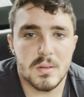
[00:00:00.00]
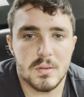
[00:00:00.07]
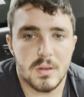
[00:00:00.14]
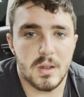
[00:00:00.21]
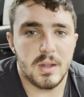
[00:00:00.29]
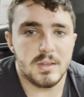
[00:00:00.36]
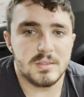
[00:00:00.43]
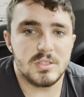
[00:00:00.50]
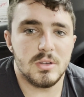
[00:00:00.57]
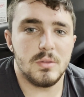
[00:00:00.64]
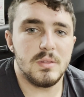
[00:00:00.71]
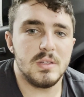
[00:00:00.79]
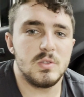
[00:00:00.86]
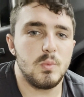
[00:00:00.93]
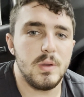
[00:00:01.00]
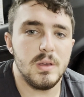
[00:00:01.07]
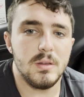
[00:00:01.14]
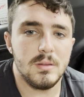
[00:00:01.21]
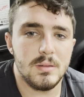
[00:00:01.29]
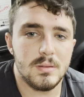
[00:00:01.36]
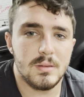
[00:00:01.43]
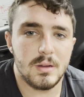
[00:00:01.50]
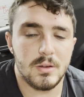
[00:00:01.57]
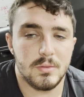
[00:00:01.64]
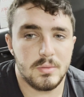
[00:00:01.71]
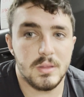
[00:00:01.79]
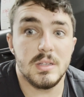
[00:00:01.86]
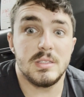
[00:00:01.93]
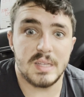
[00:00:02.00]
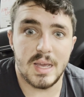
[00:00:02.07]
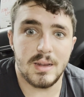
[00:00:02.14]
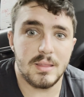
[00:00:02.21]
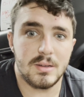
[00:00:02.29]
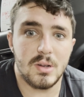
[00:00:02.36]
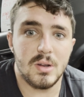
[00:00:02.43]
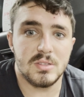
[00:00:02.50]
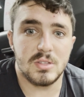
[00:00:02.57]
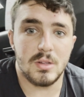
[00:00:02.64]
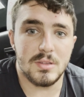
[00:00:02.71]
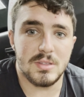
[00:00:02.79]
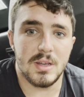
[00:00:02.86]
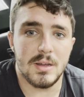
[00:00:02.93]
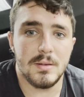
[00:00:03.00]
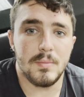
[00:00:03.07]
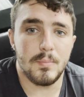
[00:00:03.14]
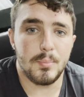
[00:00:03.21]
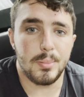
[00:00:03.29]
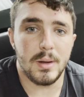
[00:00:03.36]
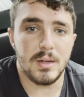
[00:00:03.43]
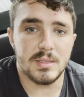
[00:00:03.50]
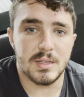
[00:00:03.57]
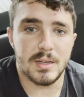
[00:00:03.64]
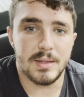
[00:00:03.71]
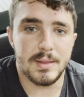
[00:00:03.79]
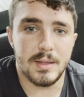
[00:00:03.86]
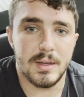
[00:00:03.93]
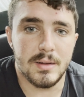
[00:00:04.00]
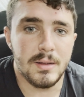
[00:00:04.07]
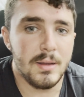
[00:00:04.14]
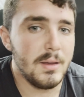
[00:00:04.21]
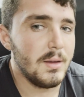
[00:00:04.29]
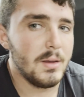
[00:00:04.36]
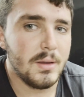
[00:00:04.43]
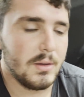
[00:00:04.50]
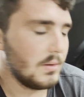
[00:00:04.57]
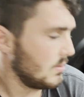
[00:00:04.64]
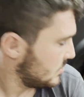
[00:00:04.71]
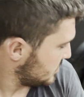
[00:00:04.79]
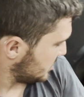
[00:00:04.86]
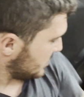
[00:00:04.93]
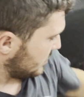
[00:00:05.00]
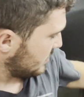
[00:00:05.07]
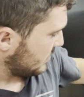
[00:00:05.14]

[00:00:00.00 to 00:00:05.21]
All right, so this wheel, or this side of the car is all done. Brakes on there. Should